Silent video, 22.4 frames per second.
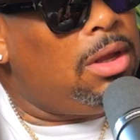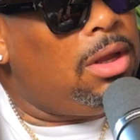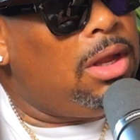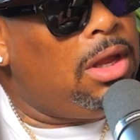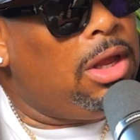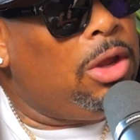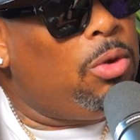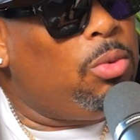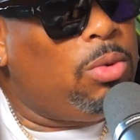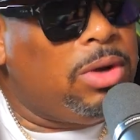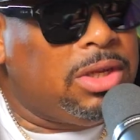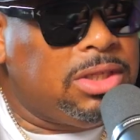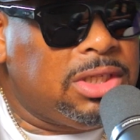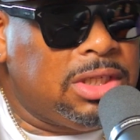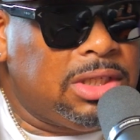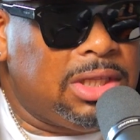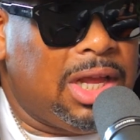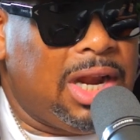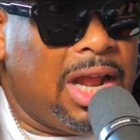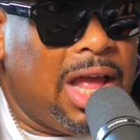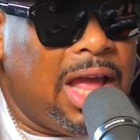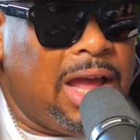It wasn't
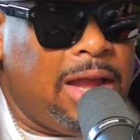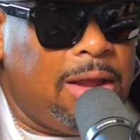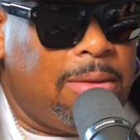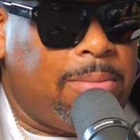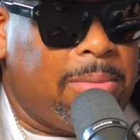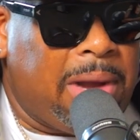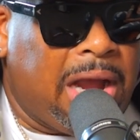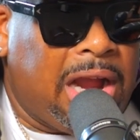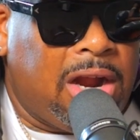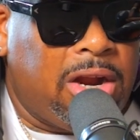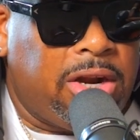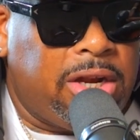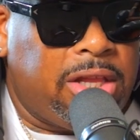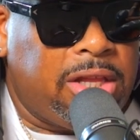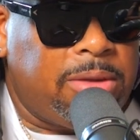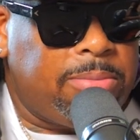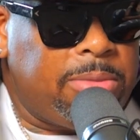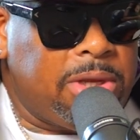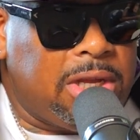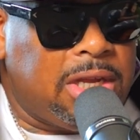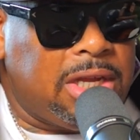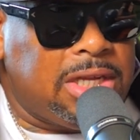that I admired
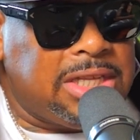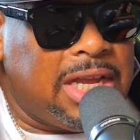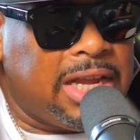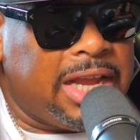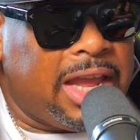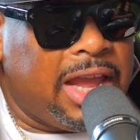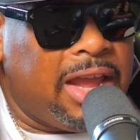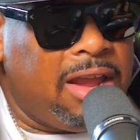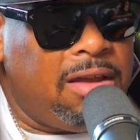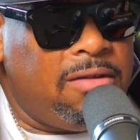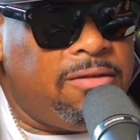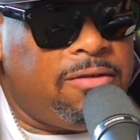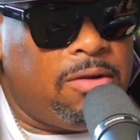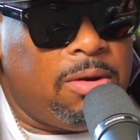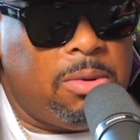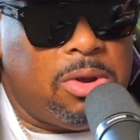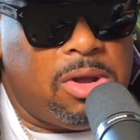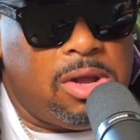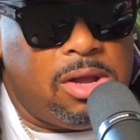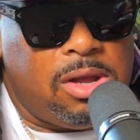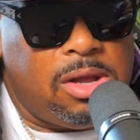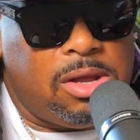it because I came from
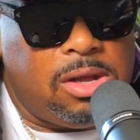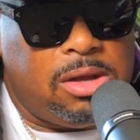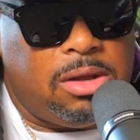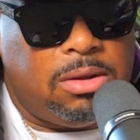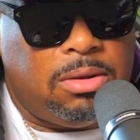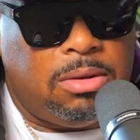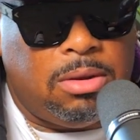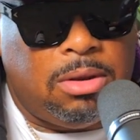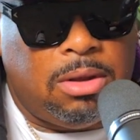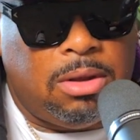a